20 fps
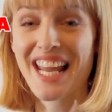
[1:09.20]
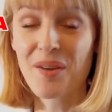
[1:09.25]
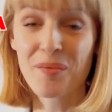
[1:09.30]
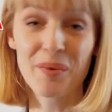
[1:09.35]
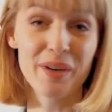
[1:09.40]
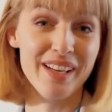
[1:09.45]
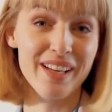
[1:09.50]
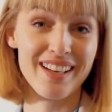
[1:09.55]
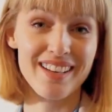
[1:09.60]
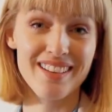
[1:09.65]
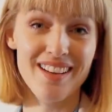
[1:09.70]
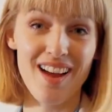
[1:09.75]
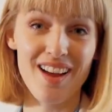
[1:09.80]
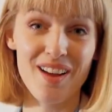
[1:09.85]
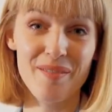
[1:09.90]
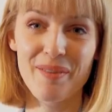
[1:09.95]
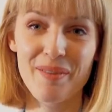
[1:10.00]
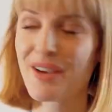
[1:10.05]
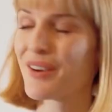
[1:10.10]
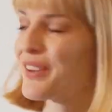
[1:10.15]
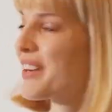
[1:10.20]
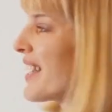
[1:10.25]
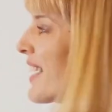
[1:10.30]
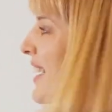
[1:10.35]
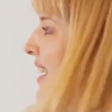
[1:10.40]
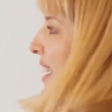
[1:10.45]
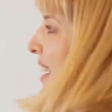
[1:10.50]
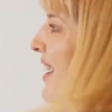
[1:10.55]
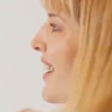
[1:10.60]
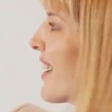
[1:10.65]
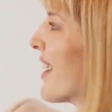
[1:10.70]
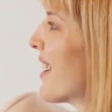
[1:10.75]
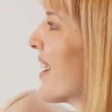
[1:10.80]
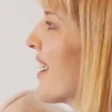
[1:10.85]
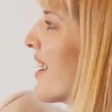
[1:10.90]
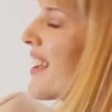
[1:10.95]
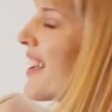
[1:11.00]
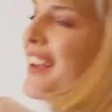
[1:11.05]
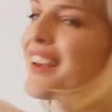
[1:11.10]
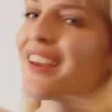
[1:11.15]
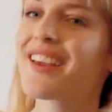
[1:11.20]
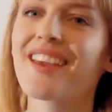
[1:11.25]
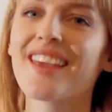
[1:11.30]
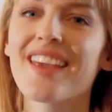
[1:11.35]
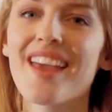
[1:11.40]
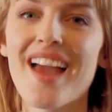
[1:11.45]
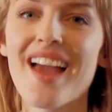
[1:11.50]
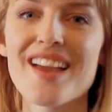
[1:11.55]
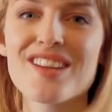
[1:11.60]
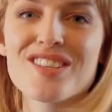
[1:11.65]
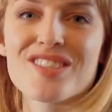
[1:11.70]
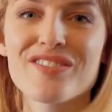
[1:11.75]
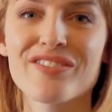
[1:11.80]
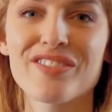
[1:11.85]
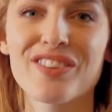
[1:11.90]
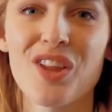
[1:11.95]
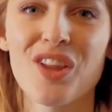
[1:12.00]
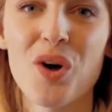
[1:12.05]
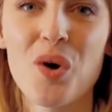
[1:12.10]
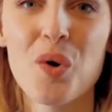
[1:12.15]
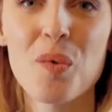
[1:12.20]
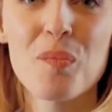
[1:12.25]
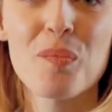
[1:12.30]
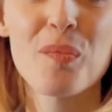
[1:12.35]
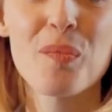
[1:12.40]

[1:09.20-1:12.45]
an educational innovator, understanding